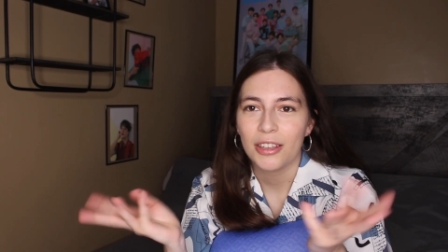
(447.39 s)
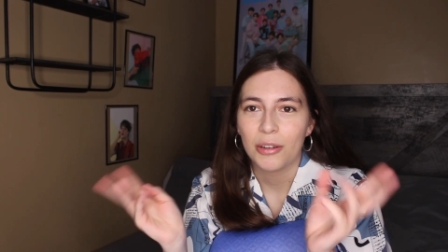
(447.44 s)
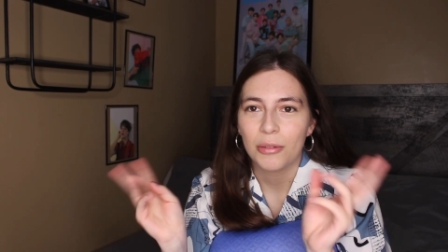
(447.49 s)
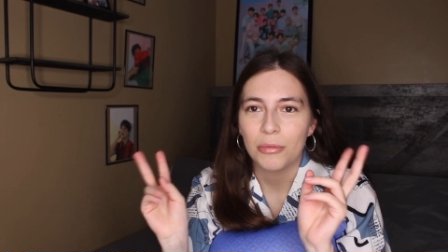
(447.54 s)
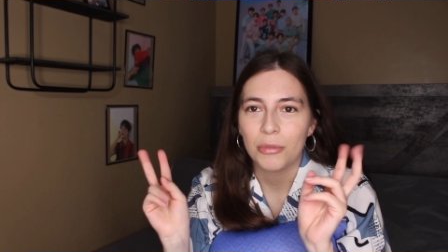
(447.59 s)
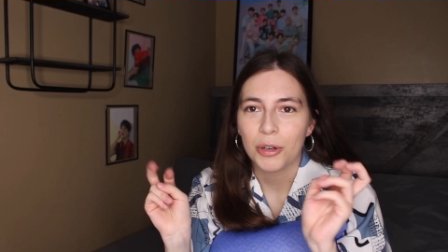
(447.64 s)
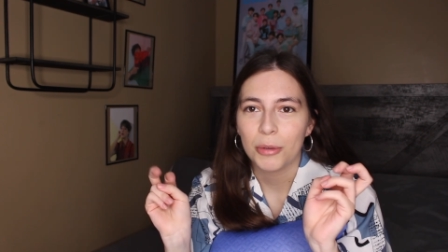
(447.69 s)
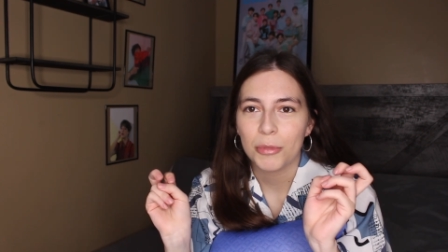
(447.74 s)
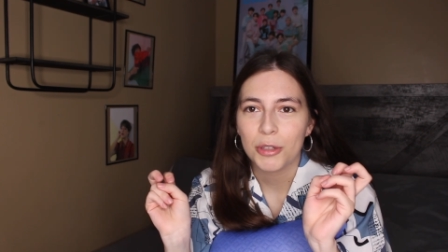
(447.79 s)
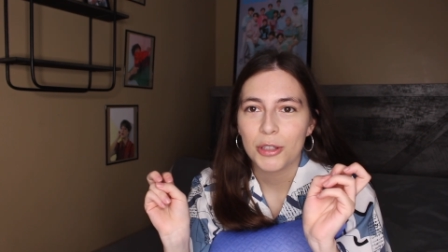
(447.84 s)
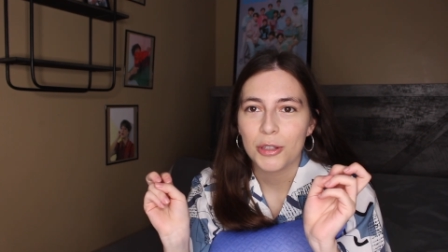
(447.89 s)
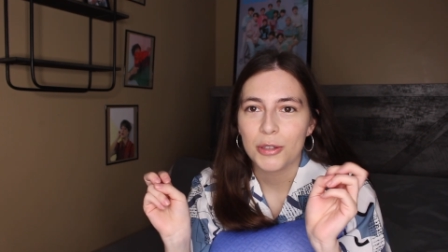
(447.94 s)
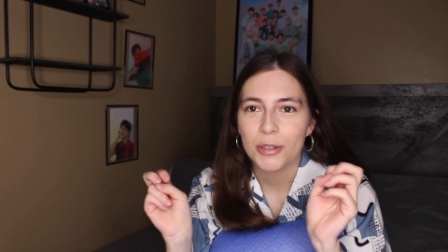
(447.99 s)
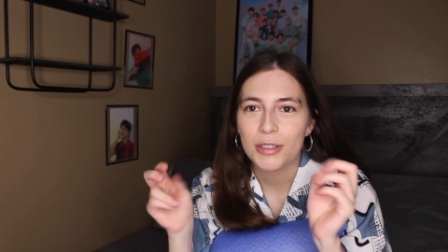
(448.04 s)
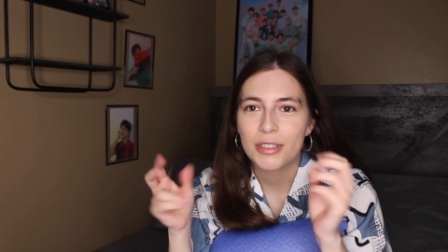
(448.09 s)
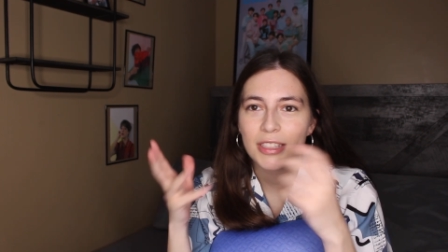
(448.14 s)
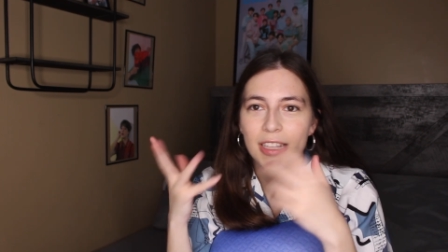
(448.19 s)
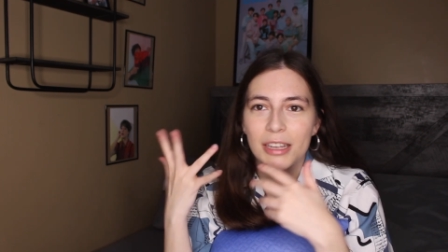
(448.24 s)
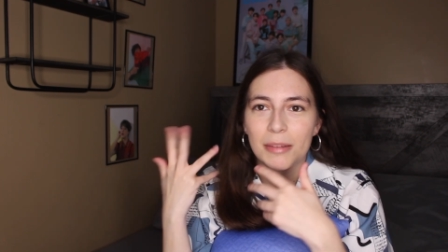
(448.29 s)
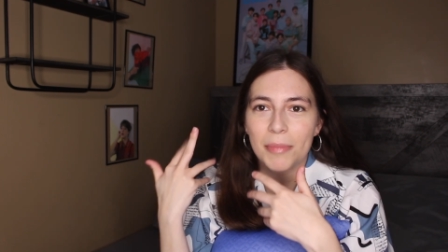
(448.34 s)
you know, normal
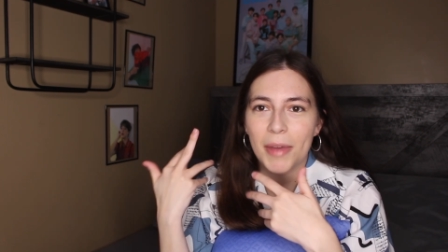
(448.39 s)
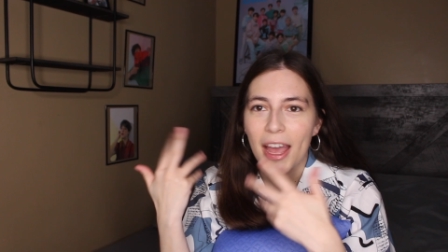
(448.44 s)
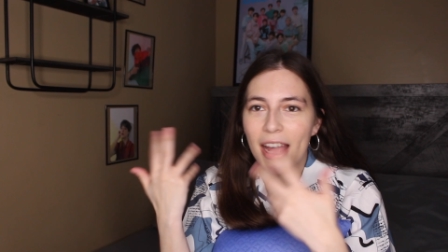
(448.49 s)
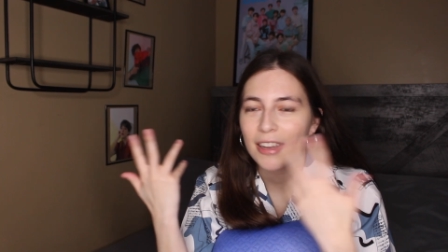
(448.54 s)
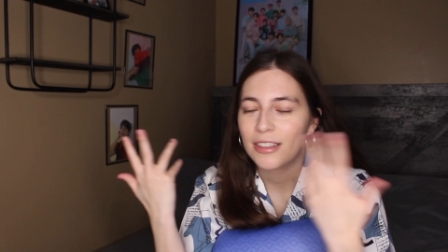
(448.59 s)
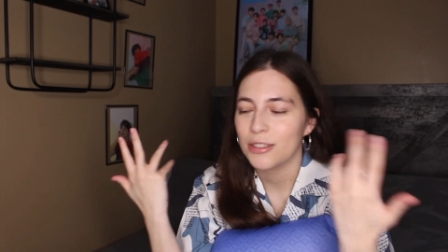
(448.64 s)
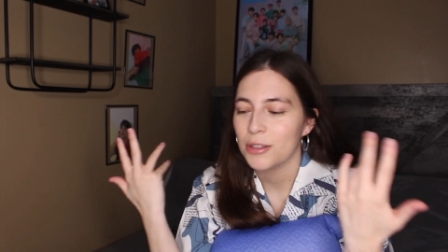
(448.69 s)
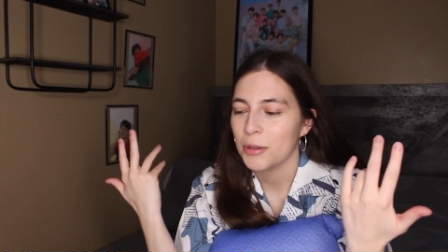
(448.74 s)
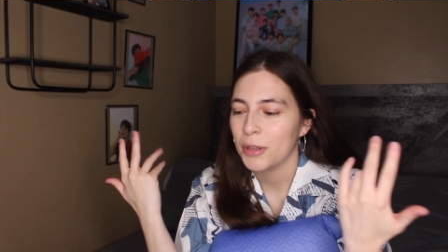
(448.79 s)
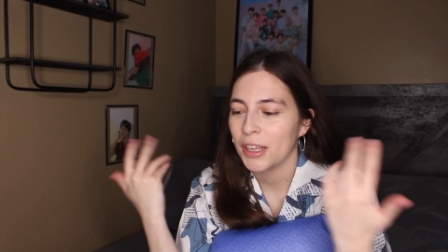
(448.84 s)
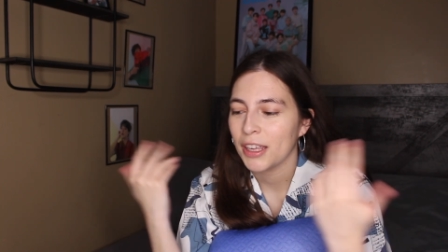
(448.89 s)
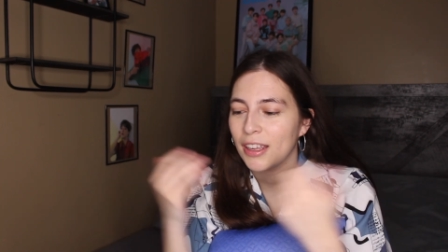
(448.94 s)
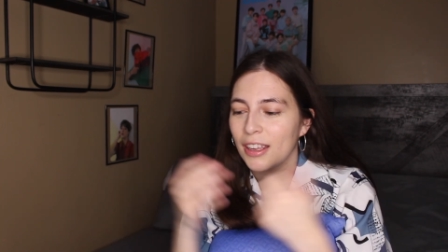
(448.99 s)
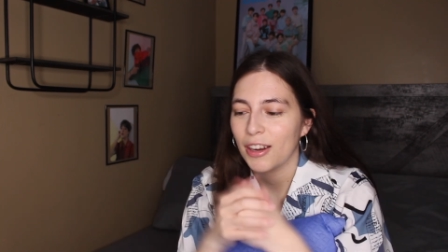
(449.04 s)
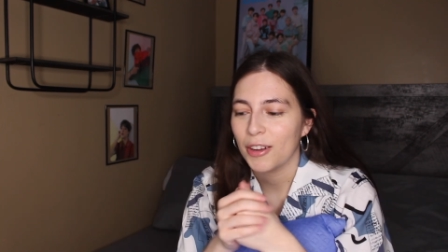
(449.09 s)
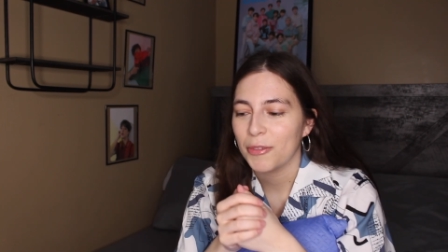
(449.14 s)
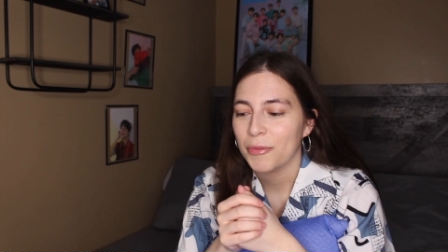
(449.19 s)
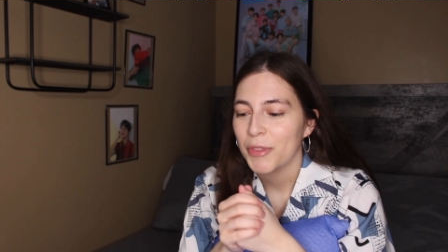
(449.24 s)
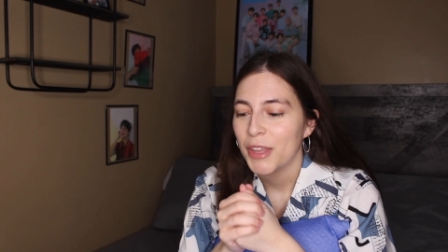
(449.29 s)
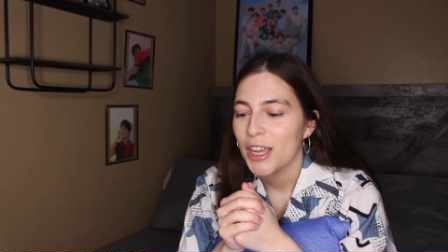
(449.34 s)
clothes, laid back, doing, you
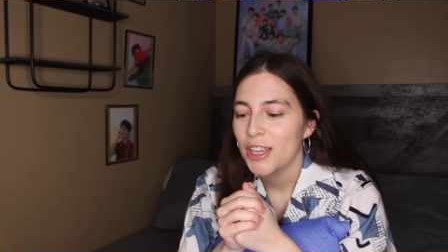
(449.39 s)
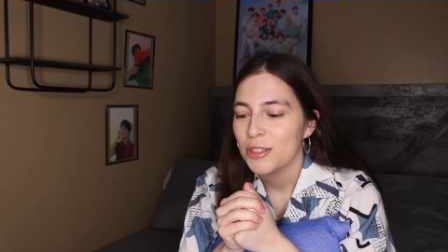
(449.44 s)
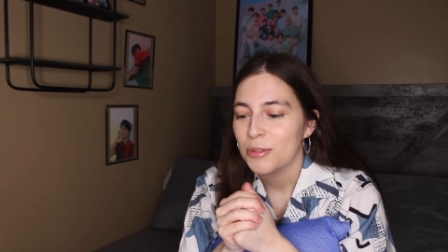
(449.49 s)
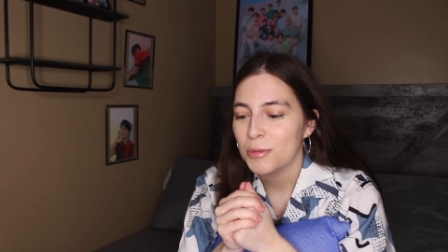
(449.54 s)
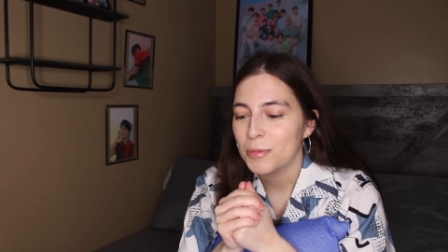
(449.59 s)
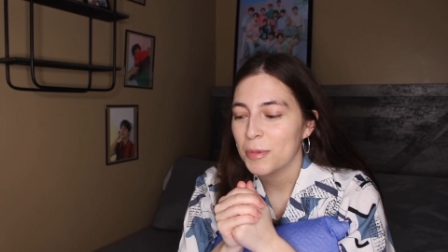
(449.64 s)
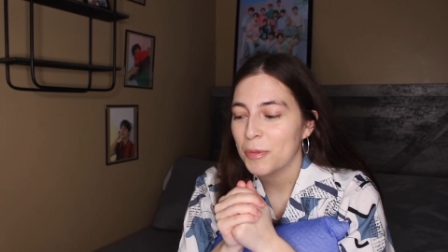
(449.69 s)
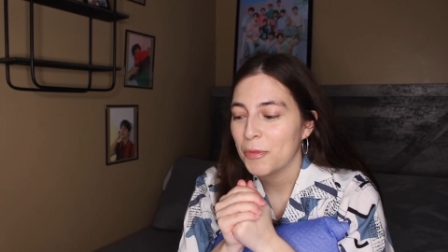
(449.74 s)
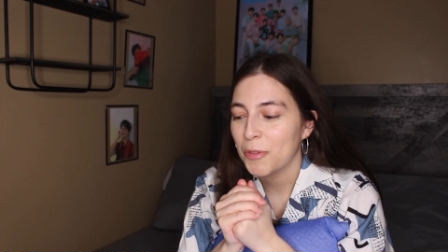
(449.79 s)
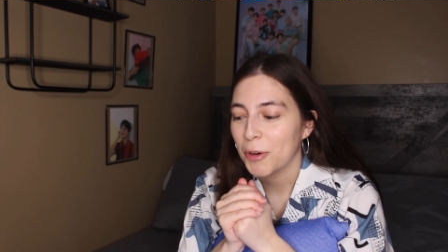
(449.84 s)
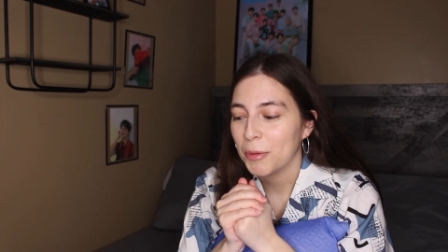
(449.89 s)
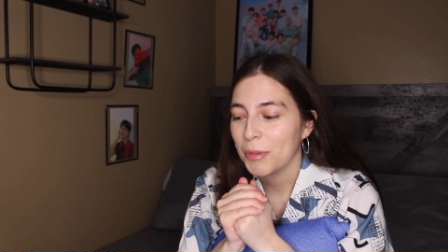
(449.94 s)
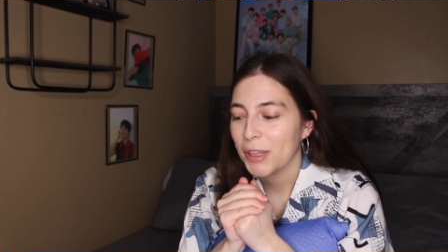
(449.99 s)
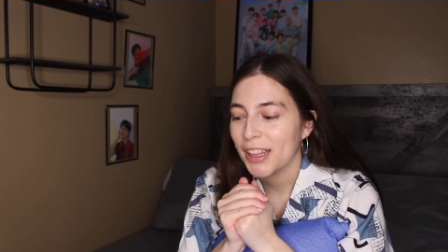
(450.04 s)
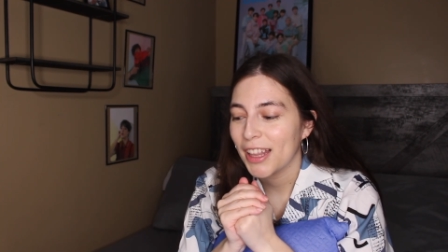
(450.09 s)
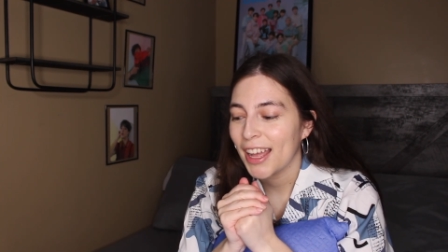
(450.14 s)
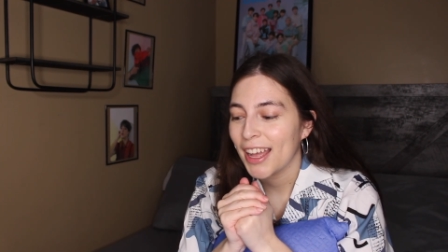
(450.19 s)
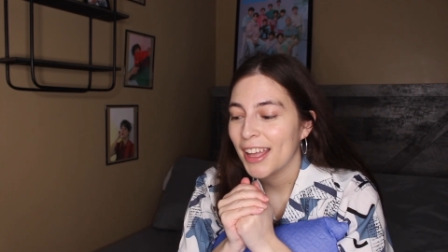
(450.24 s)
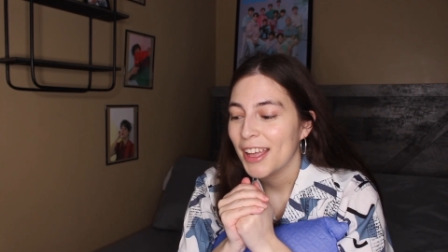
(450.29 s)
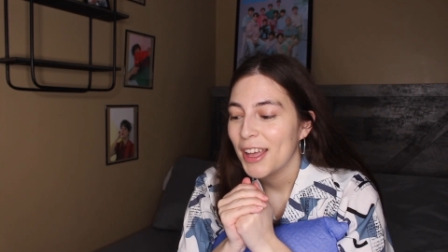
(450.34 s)
know, just performing
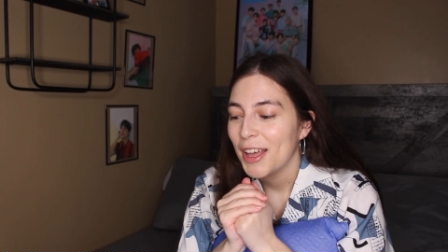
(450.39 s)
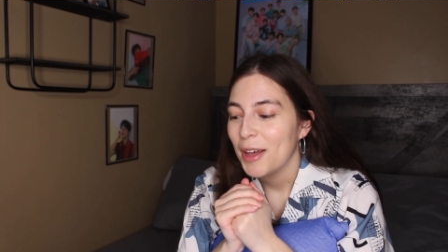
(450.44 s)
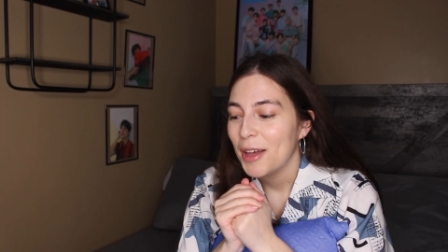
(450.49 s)
that.